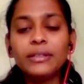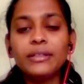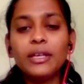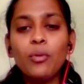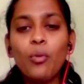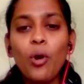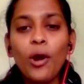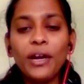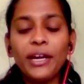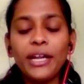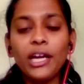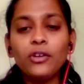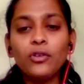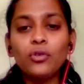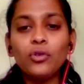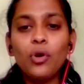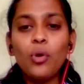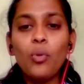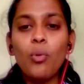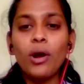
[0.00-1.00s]
they wanted to
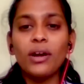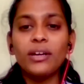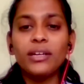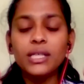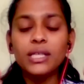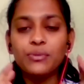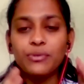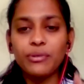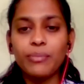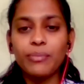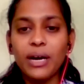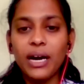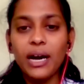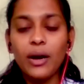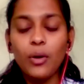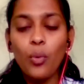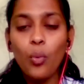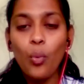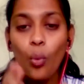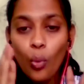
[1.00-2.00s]
know what is VIBA,
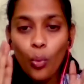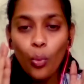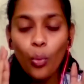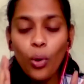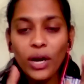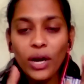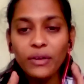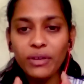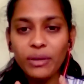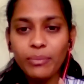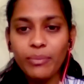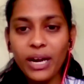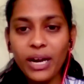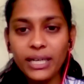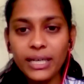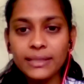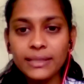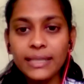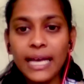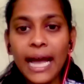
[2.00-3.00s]
what VIBA
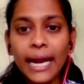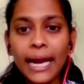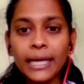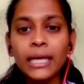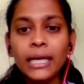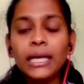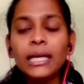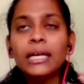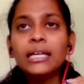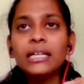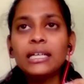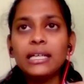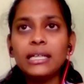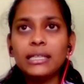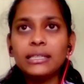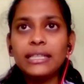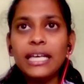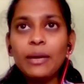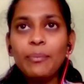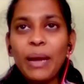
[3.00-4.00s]
does. And
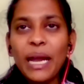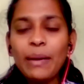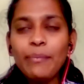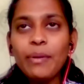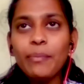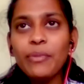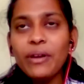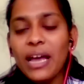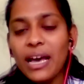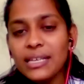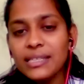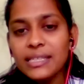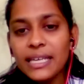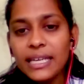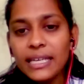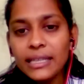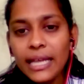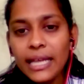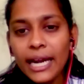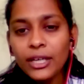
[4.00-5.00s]
there are many people
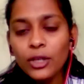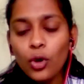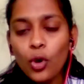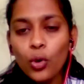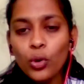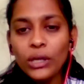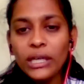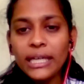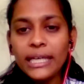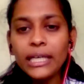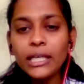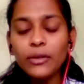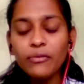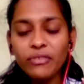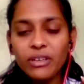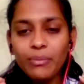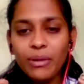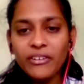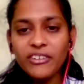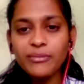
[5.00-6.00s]
asking that only
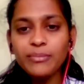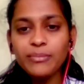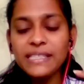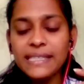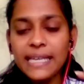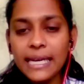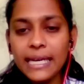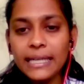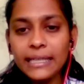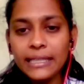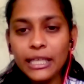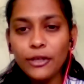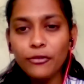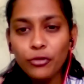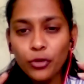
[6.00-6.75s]
VIBA will be selecting